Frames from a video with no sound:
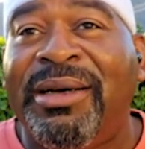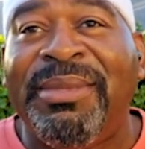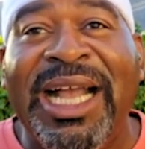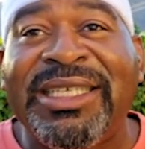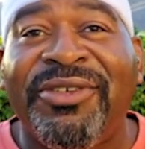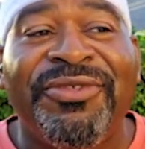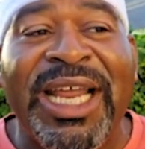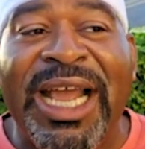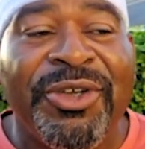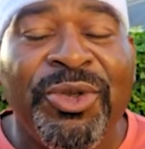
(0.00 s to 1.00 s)
As of
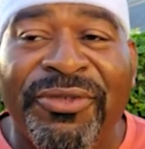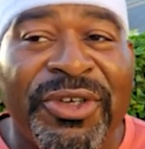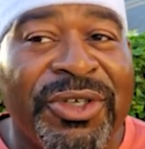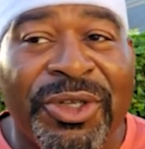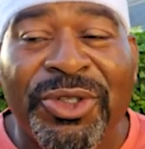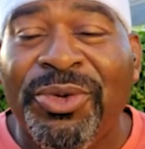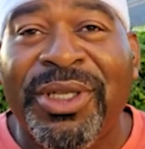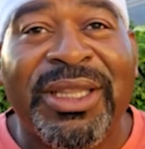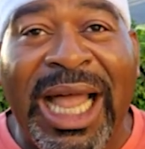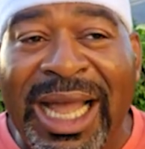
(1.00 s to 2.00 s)
now, you have to go through a
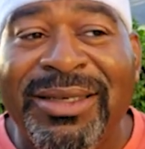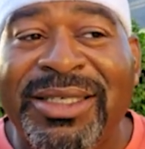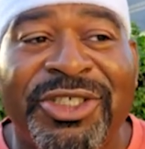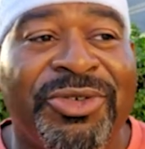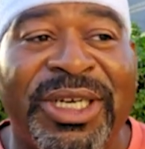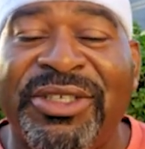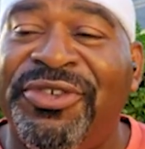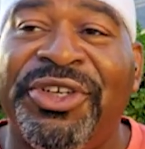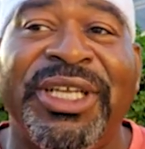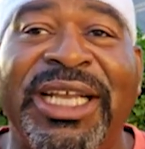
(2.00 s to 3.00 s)
lot to transfer
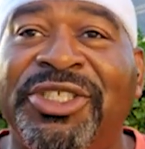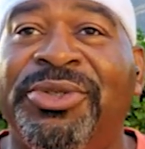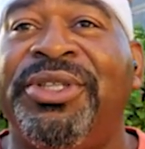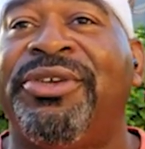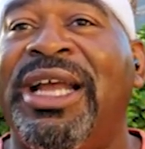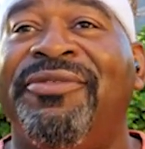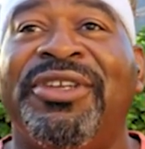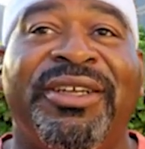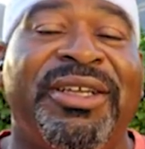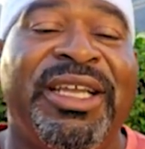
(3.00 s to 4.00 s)
your case. You either have
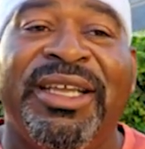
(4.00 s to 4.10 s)
to